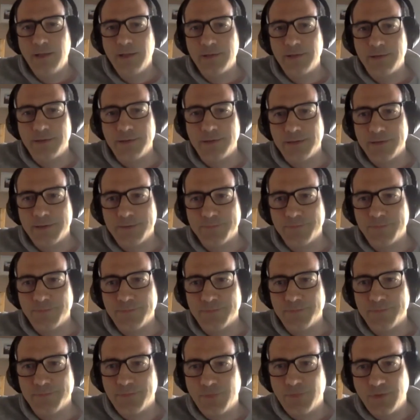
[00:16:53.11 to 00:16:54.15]

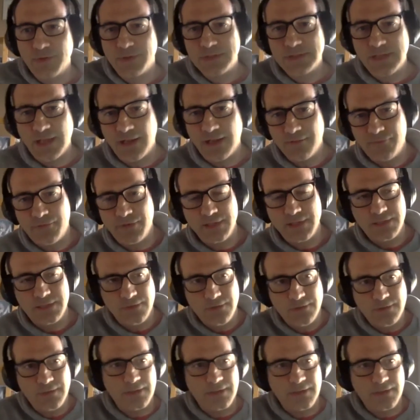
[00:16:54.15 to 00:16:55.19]
um, selfies, you
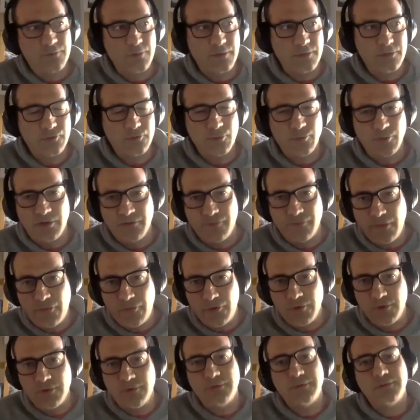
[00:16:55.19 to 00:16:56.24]
know, like whether to put a
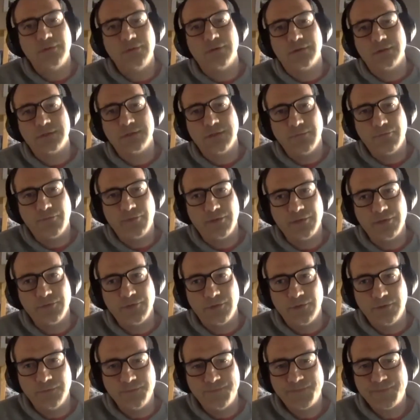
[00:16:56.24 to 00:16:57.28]
video or something, you
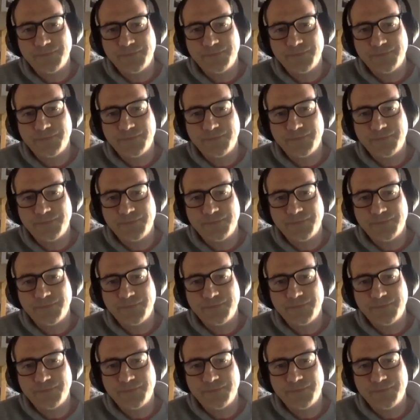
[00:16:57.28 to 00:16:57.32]
know.